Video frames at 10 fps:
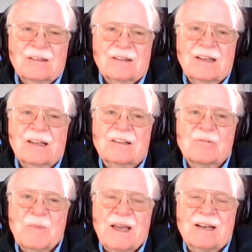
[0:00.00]
think
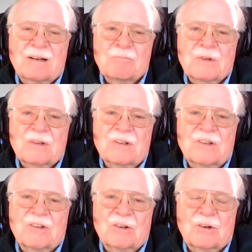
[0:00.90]
it's made up to
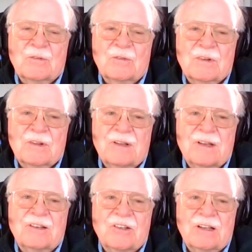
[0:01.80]
serve
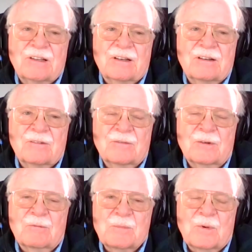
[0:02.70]
the agenda of
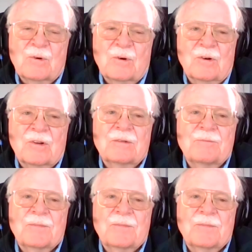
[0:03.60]
the reporters.